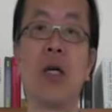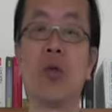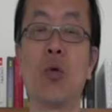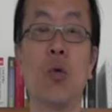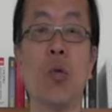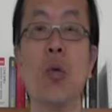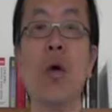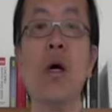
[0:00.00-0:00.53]

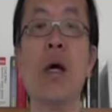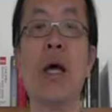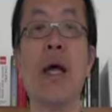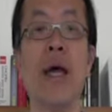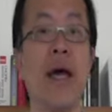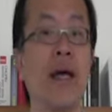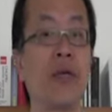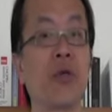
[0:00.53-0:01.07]
tool
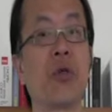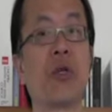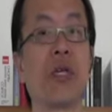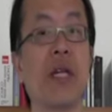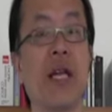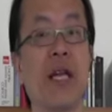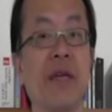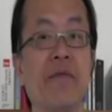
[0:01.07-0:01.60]
at
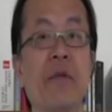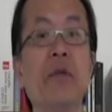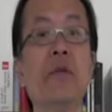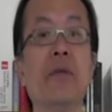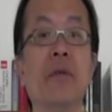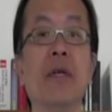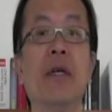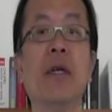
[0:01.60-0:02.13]
certain
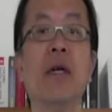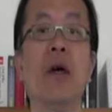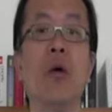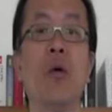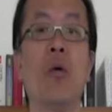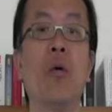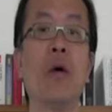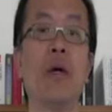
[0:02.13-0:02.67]
level,
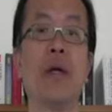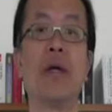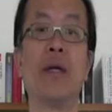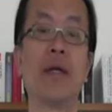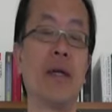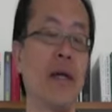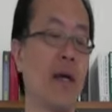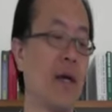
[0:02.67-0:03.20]

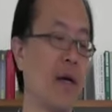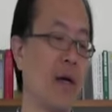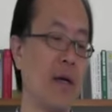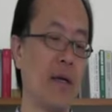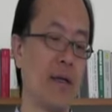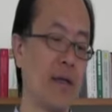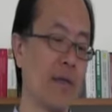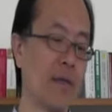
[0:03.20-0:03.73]
or
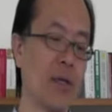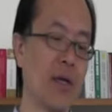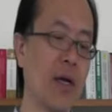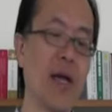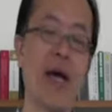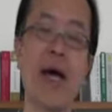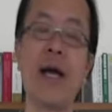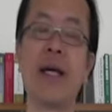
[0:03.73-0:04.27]

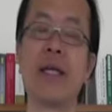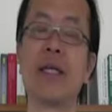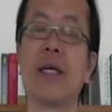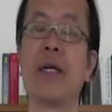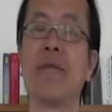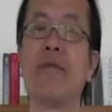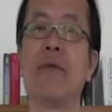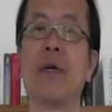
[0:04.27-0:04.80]
certain kind
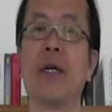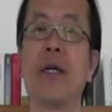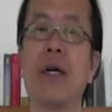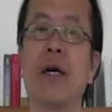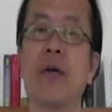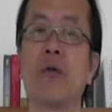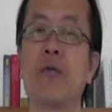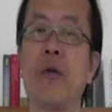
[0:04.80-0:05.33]
of
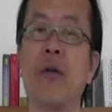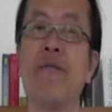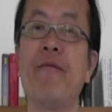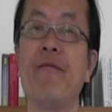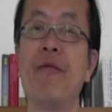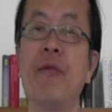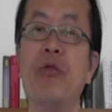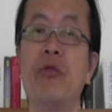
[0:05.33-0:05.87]
a green
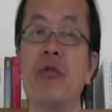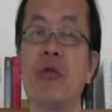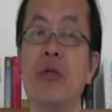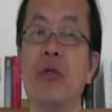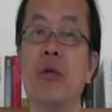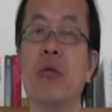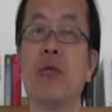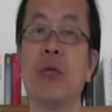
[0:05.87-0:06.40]

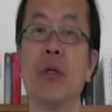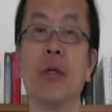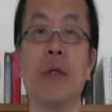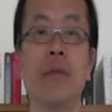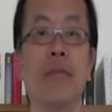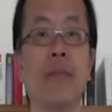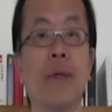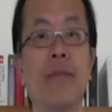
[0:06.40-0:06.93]
feature would
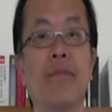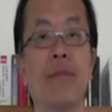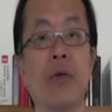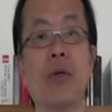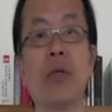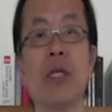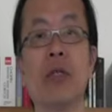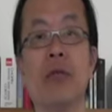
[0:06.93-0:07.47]
be
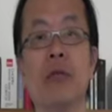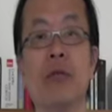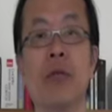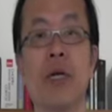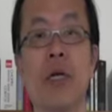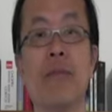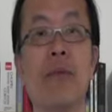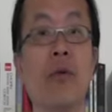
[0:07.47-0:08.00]
built into
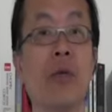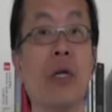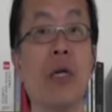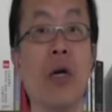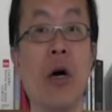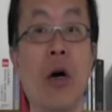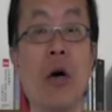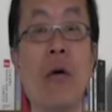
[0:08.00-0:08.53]
their building
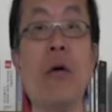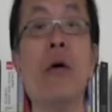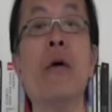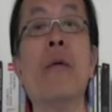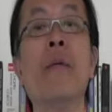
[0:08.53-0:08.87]
code.